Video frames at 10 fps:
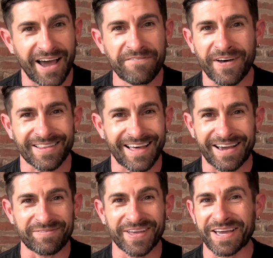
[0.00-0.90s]
I felt
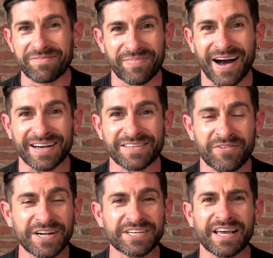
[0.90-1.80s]
like a million bucks.
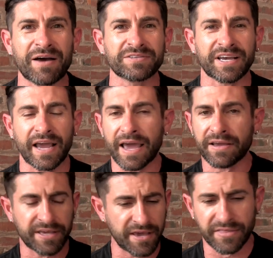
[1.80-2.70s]
Originally, I was like, hey,
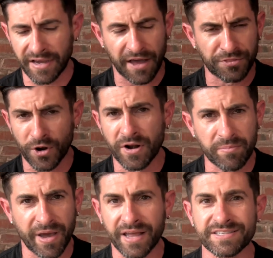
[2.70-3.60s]
Keith, I got 30
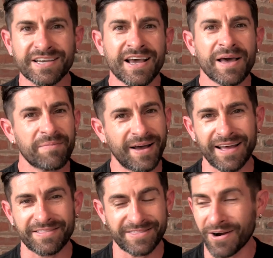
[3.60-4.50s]
minutes.
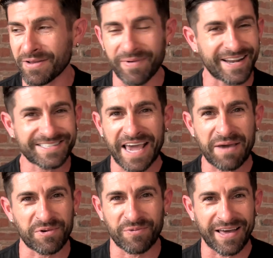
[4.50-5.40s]
But 30 minutes
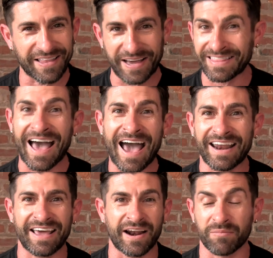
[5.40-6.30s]
came and went like
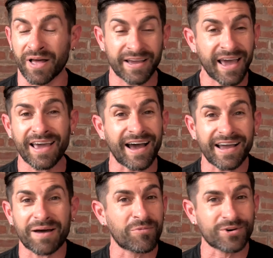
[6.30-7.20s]
that. And I'm like, hey, I
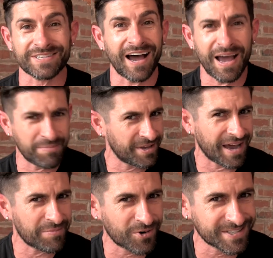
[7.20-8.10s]
got more time. You
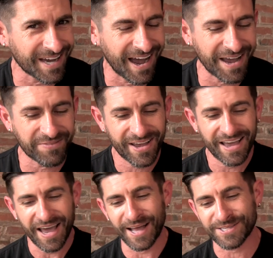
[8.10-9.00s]
got more time?
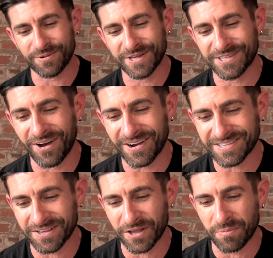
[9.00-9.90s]
And so we
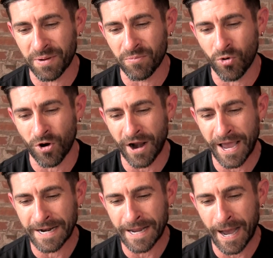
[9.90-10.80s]
talked a little bit more.
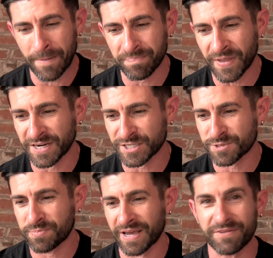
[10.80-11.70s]
And um, I just
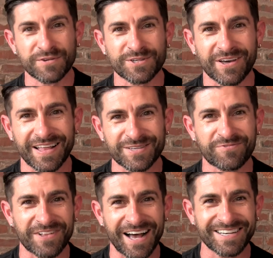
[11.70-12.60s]
spit if you saw that
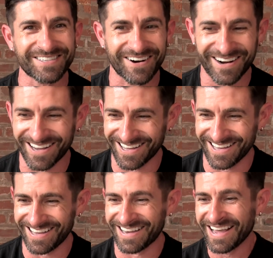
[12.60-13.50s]
fly. Sorry.
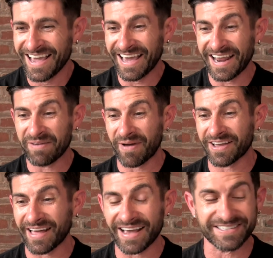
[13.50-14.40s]
it hit my
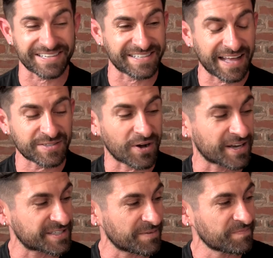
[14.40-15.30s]
glasses. That's
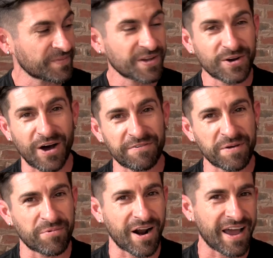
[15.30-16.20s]
awesome.
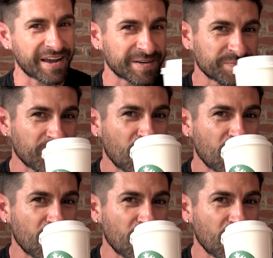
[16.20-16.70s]
Coffee break.